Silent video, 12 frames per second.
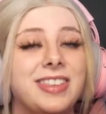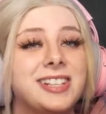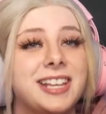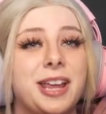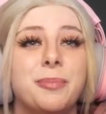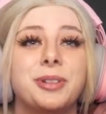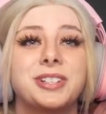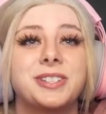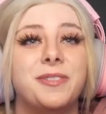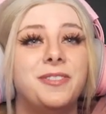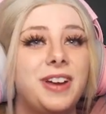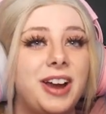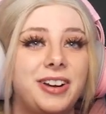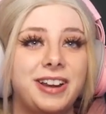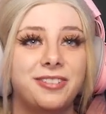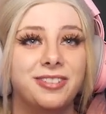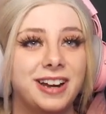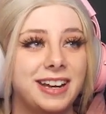This game looks
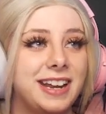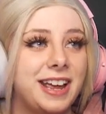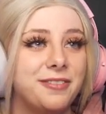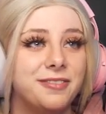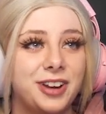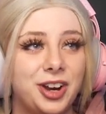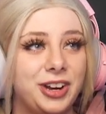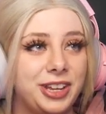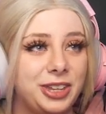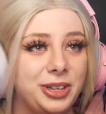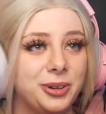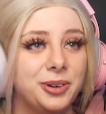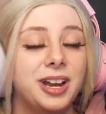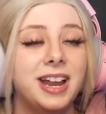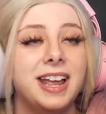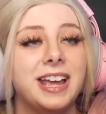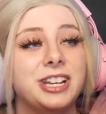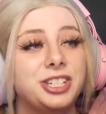very funny and very cute.
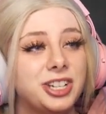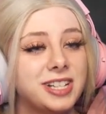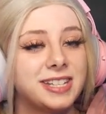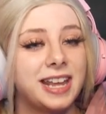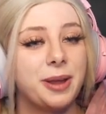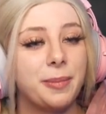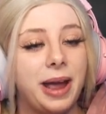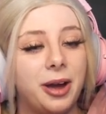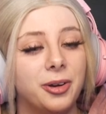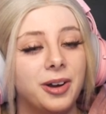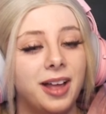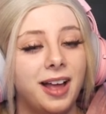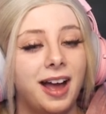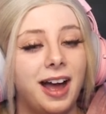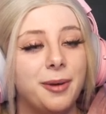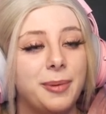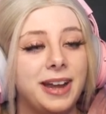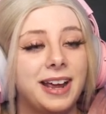It just came out,
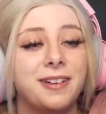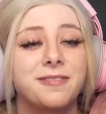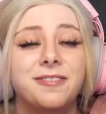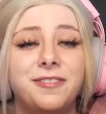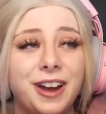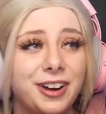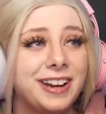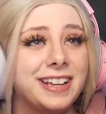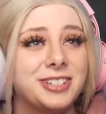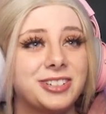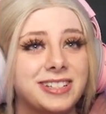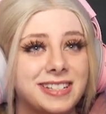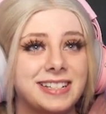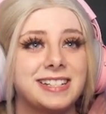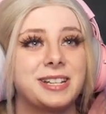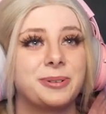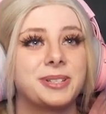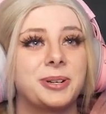and I am very interested to
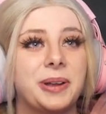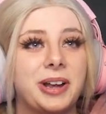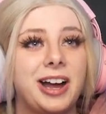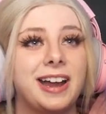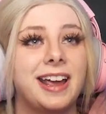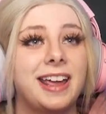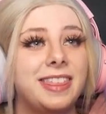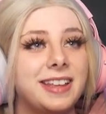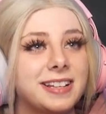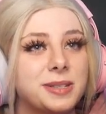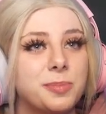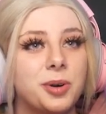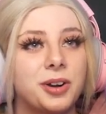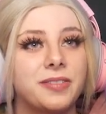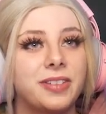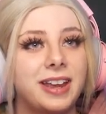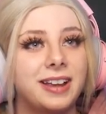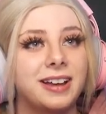see what's going on. I think it's more
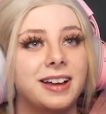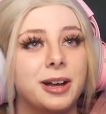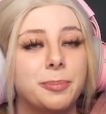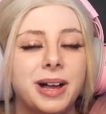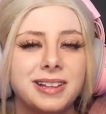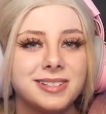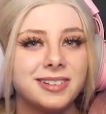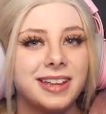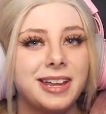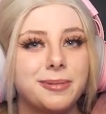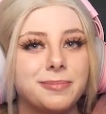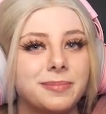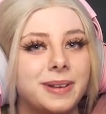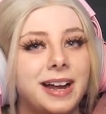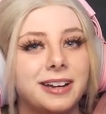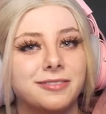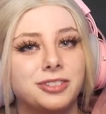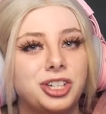of like a puzzle game,
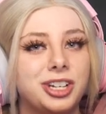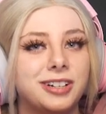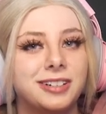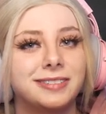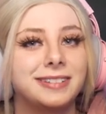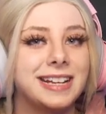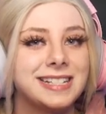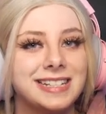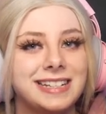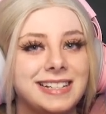kind of chill, nice and